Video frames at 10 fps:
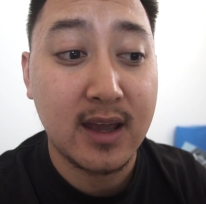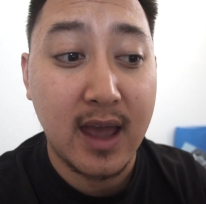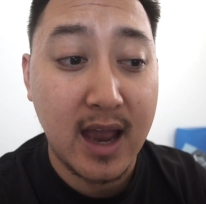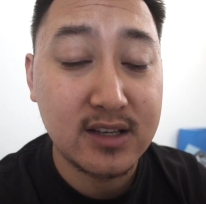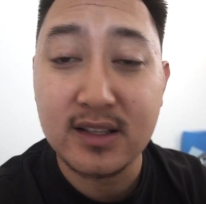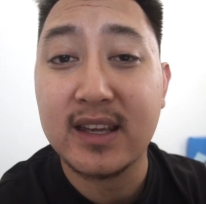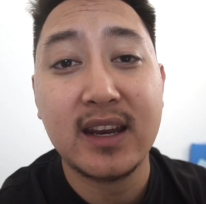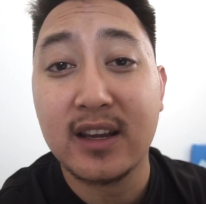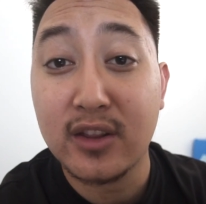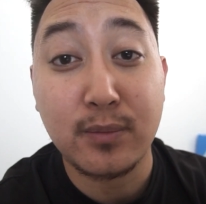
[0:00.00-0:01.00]
actually
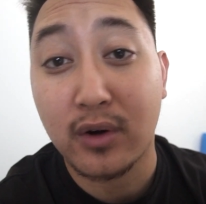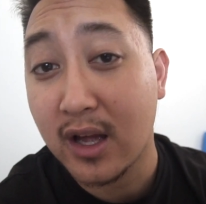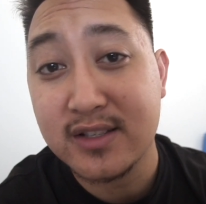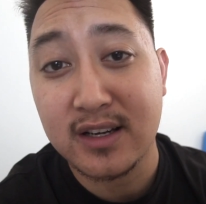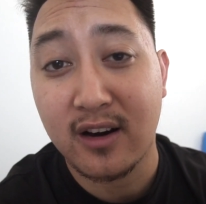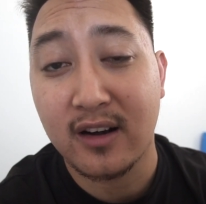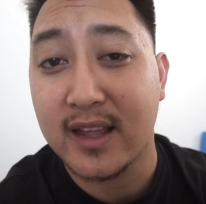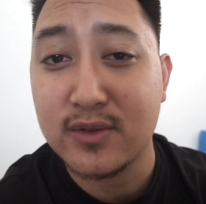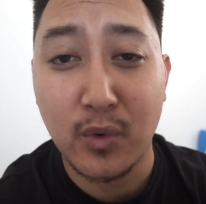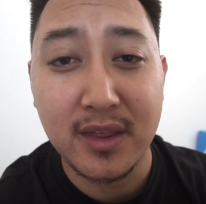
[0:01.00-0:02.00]
getting another project car.
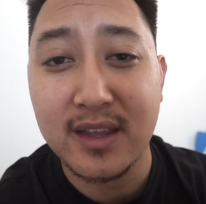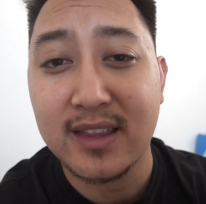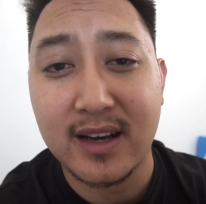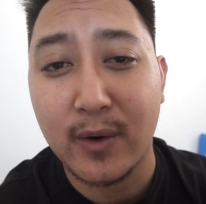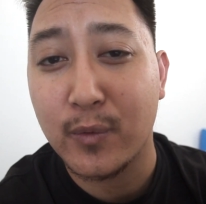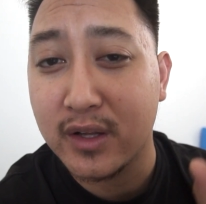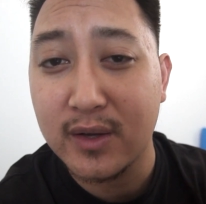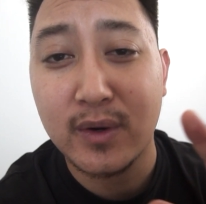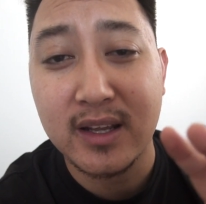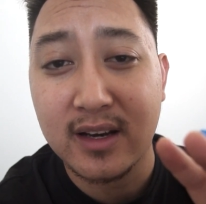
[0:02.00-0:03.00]
That's one thing that I really
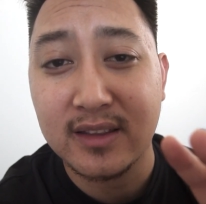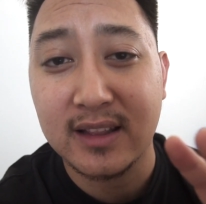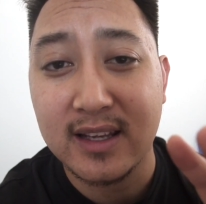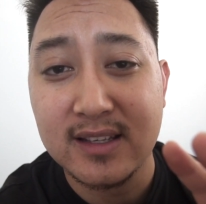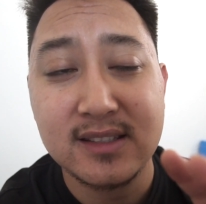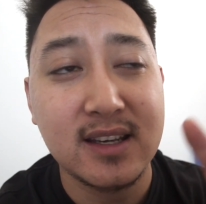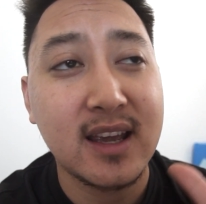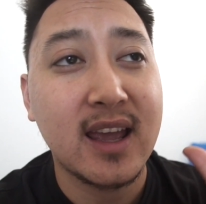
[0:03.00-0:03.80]
want to get on the list,